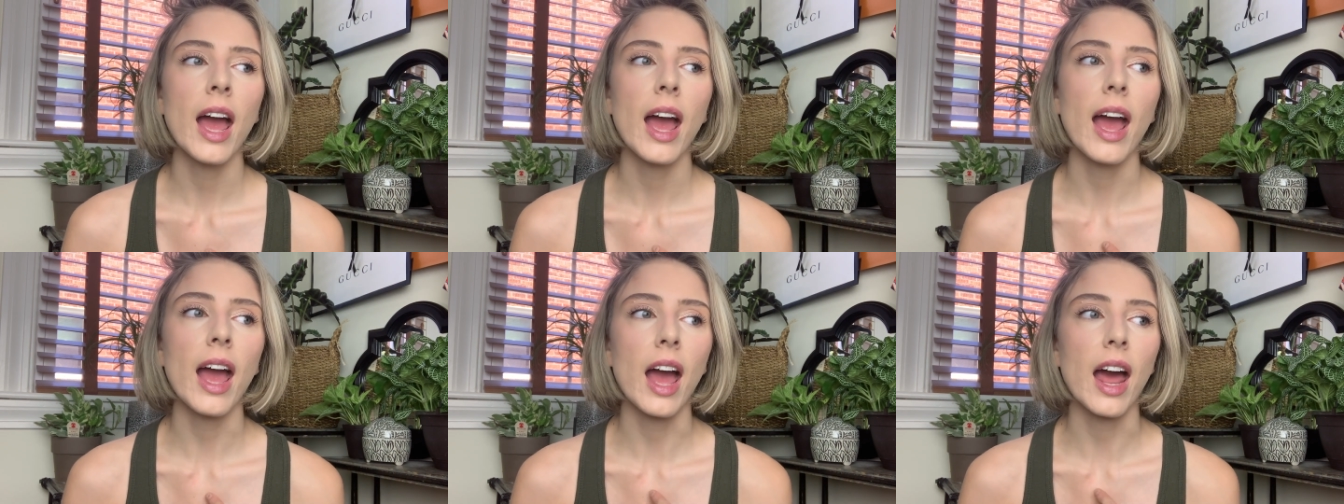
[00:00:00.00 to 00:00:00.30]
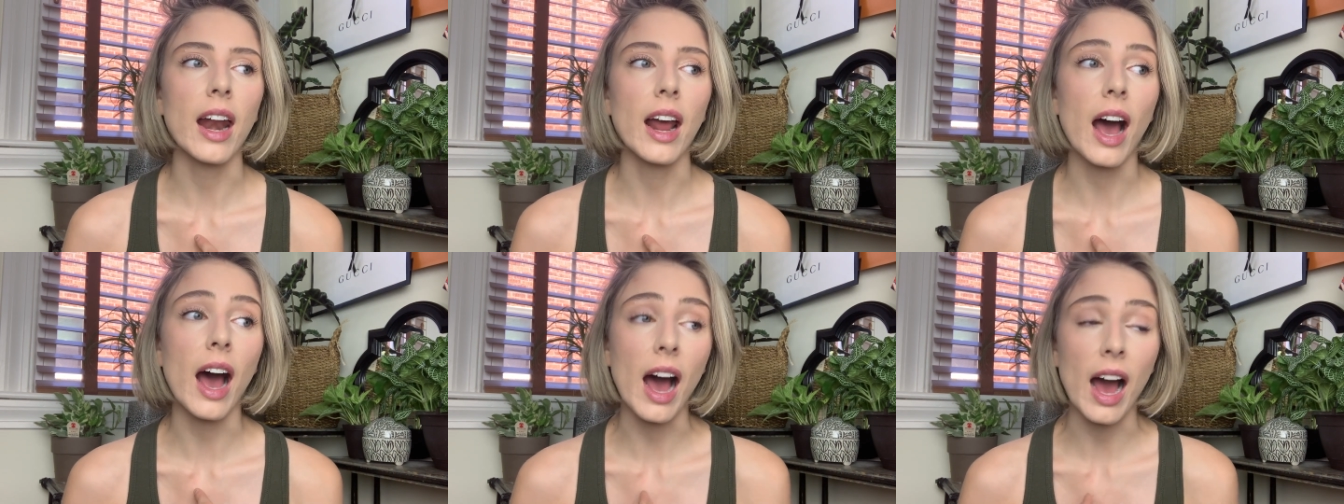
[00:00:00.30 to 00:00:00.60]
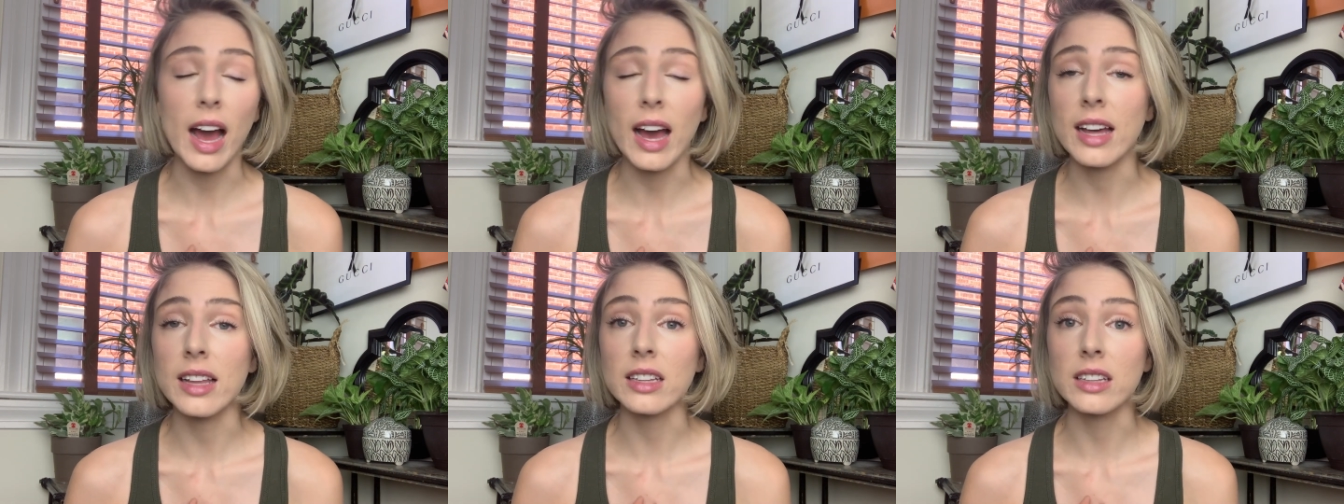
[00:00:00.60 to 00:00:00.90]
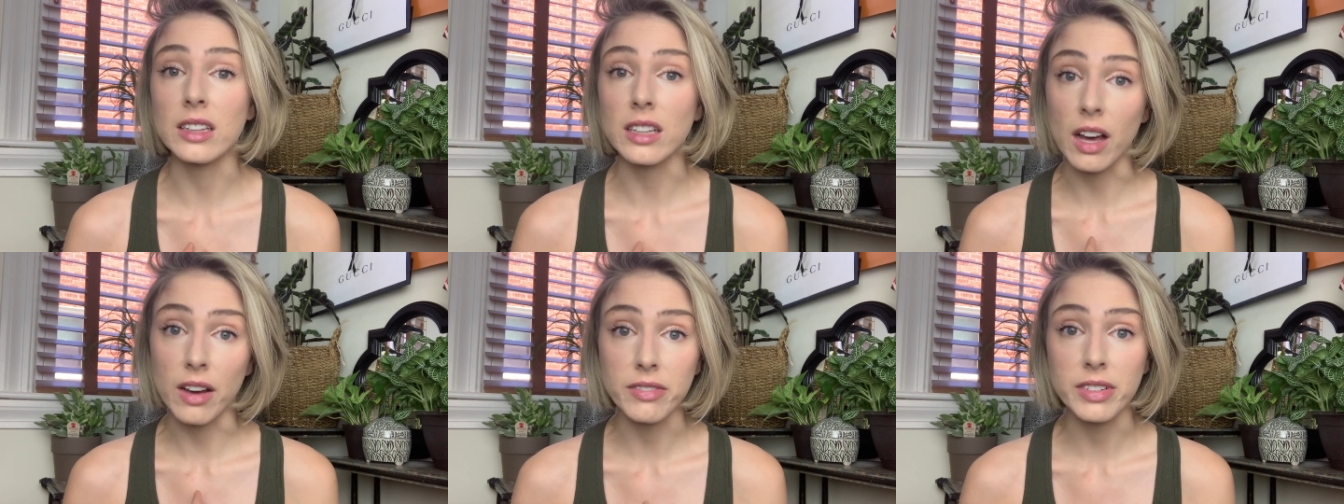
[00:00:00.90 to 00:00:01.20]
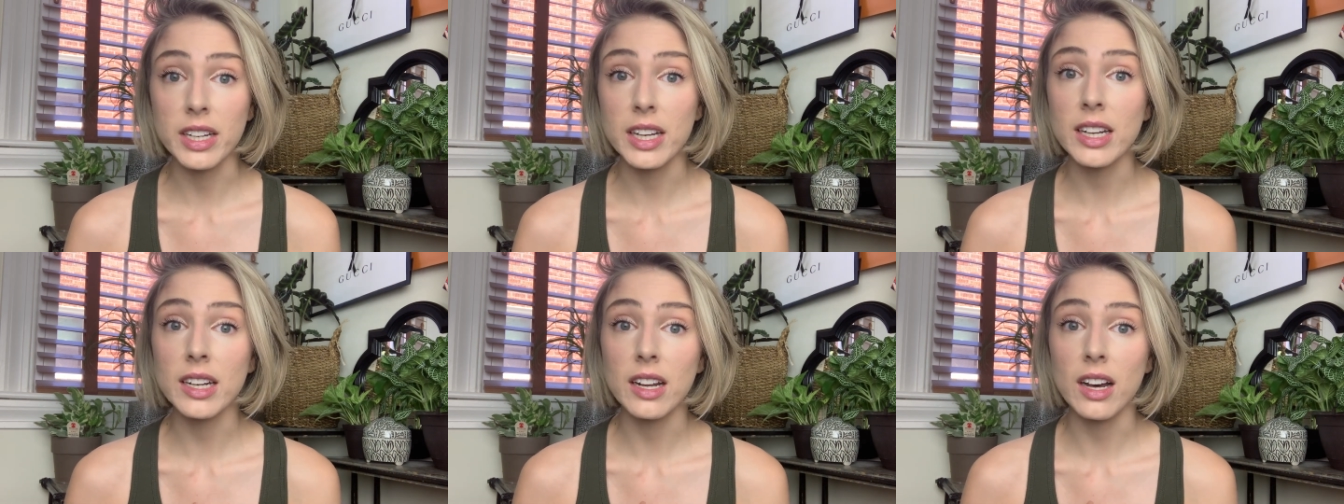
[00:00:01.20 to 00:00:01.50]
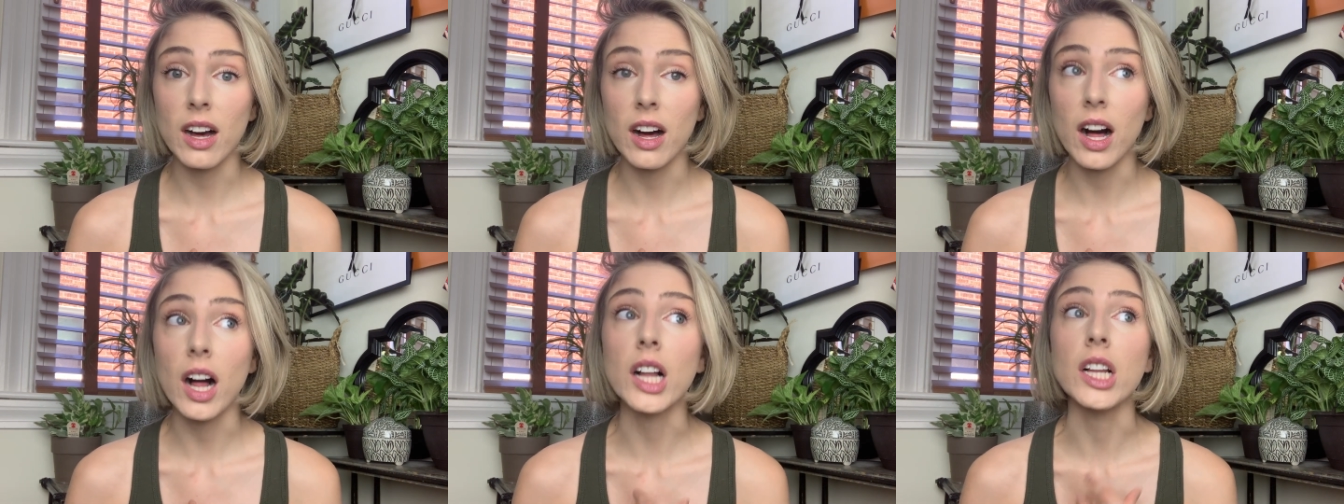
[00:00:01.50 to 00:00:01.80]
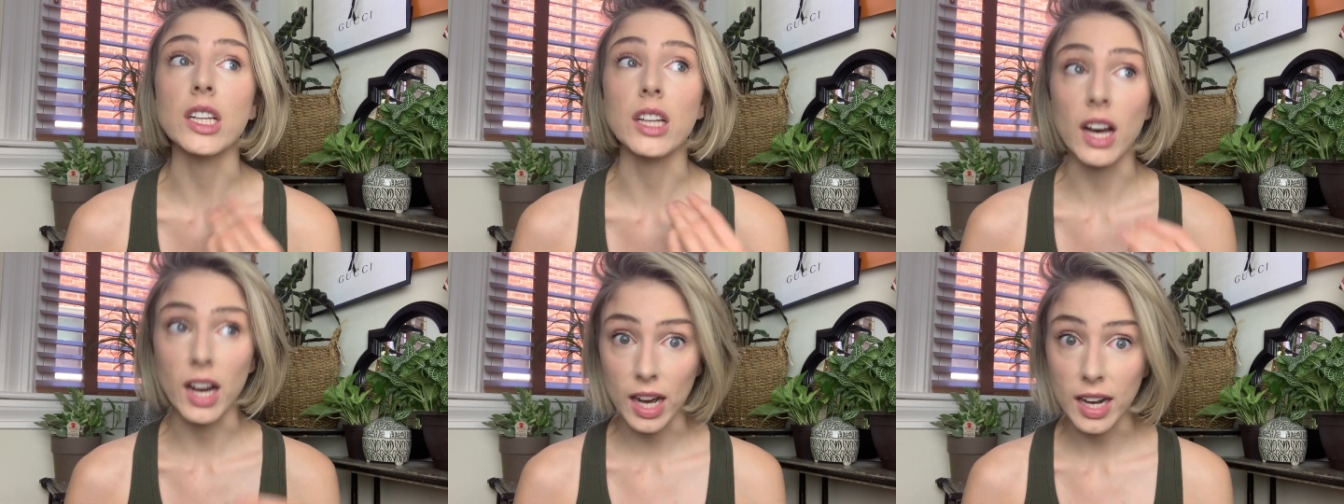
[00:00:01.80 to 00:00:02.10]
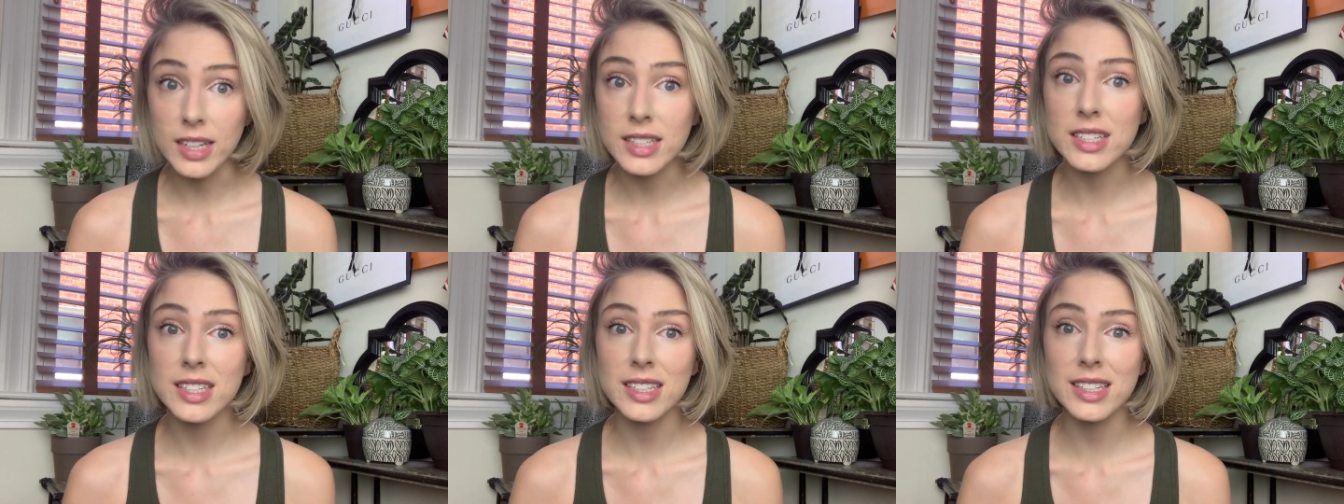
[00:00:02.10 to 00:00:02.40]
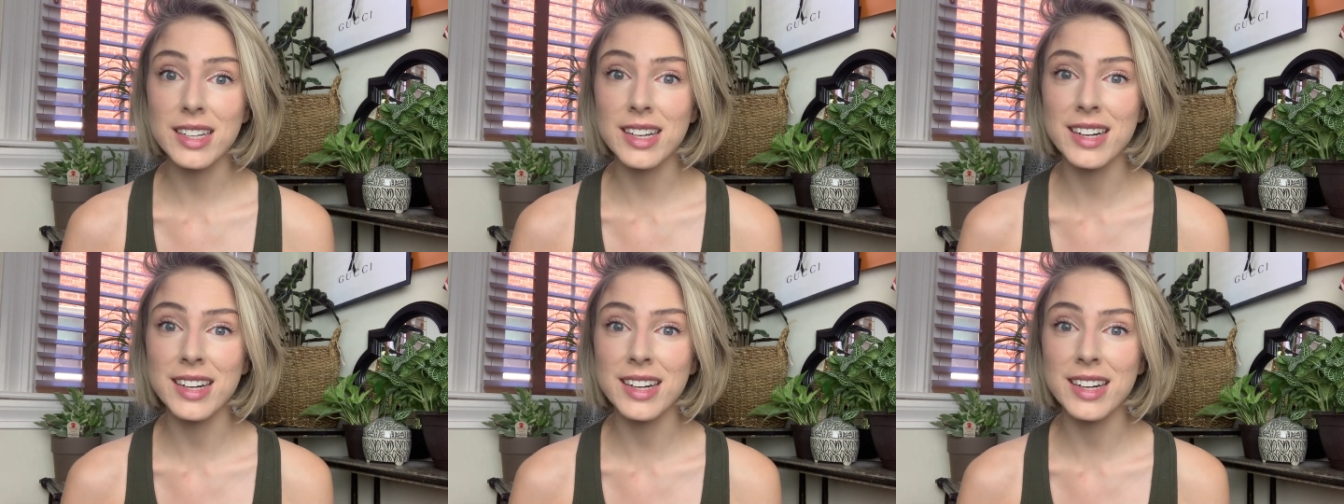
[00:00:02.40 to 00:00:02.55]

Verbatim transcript: and I love it a lot.